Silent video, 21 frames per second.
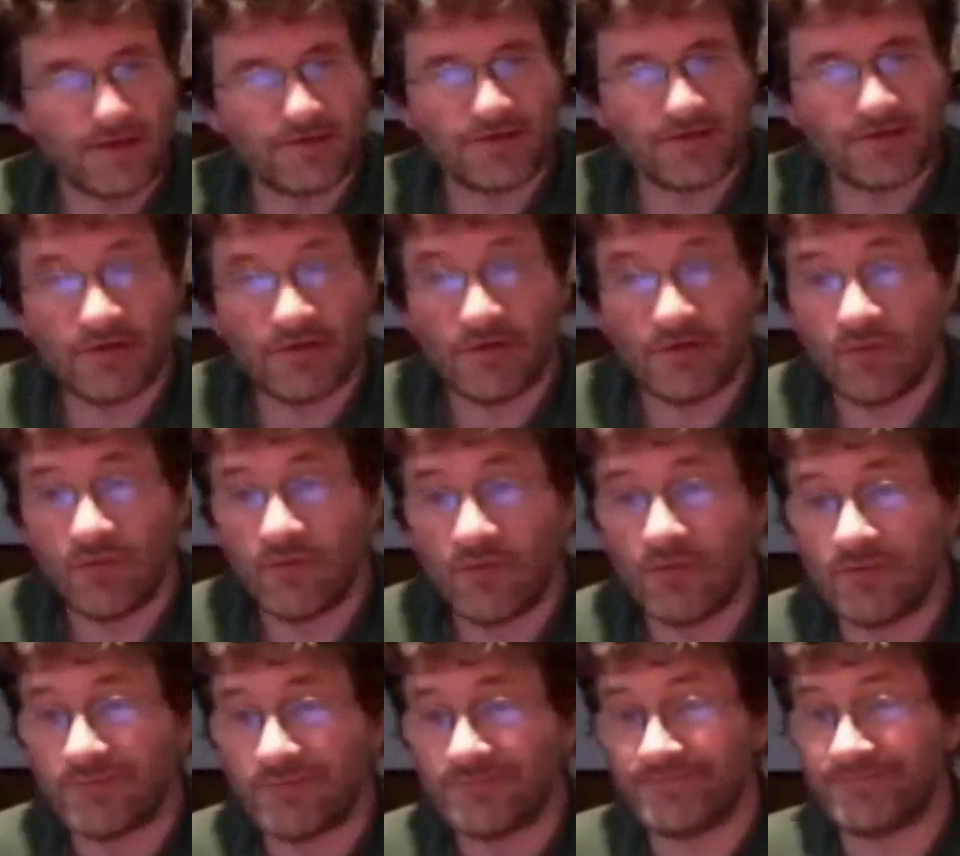So
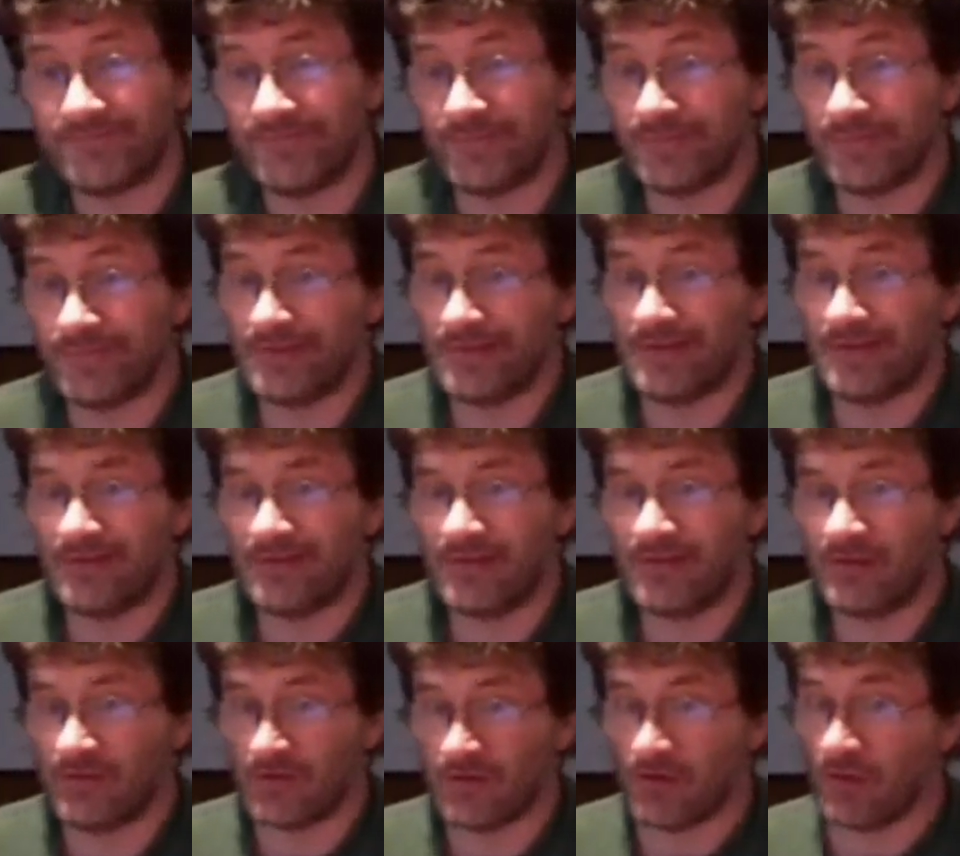
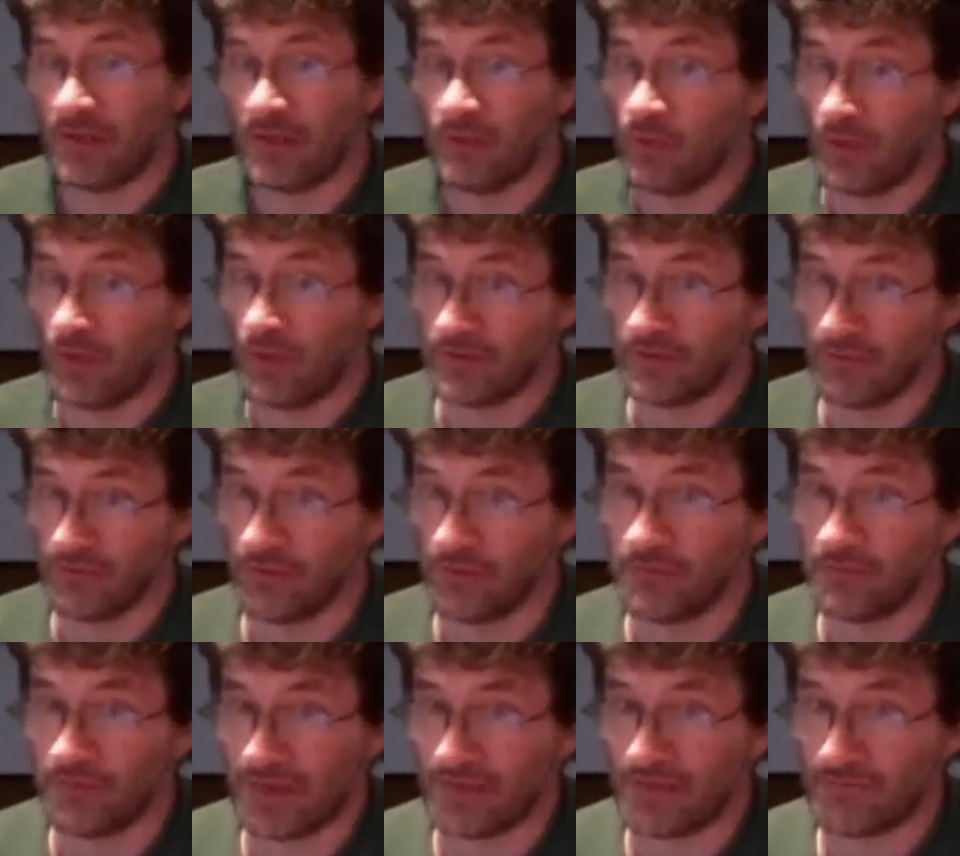there's only one
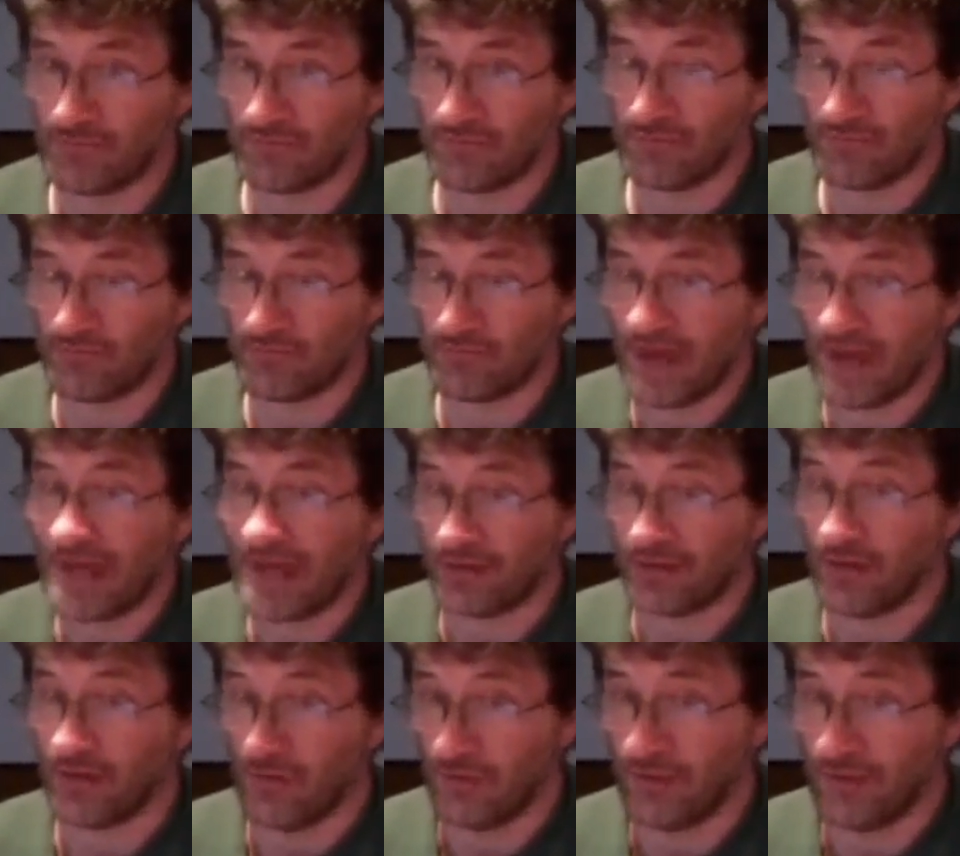group that
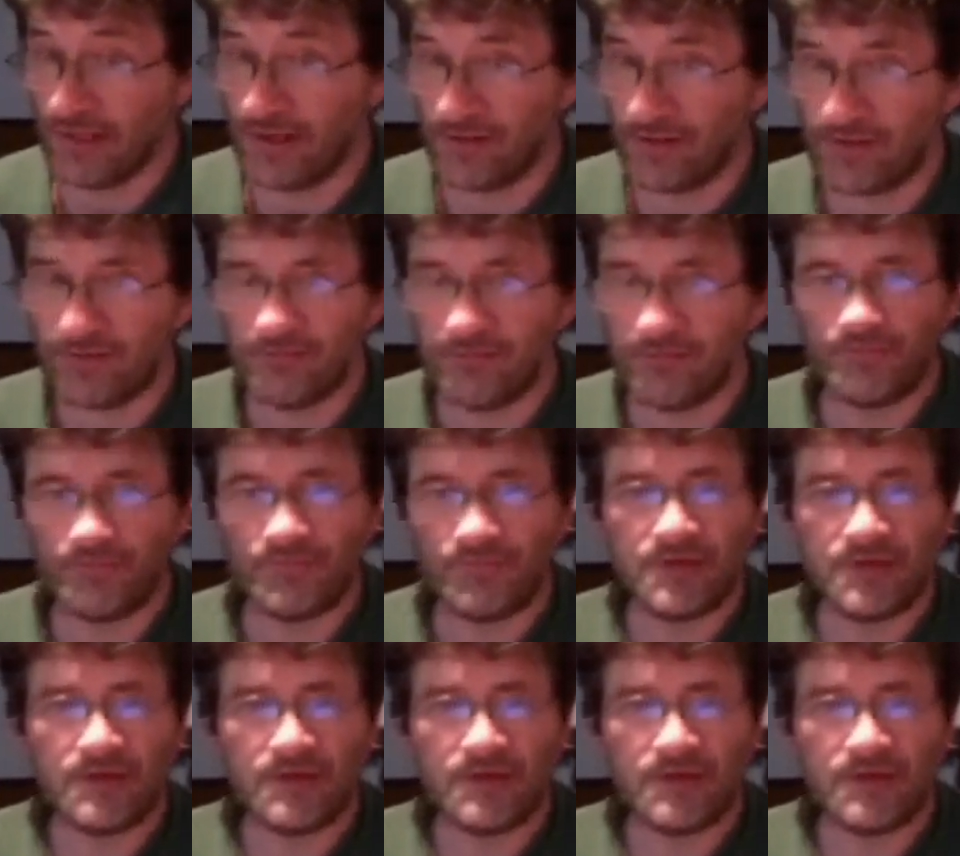backs onlyism.